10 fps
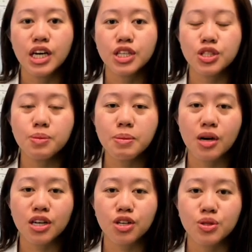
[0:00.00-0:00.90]
should be
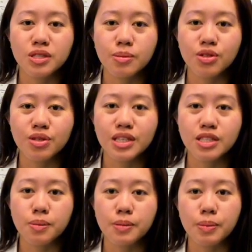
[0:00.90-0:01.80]
monitored similarly
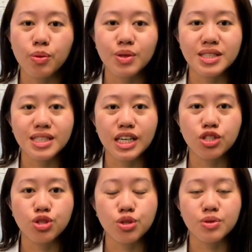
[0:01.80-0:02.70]
to people with
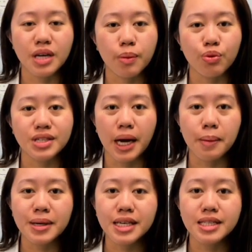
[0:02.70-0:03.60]
stage 2 type 1
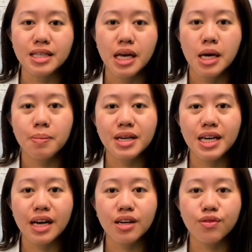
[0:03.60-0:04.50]
diabetes, but
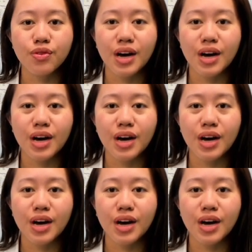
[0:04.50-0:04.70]
negative for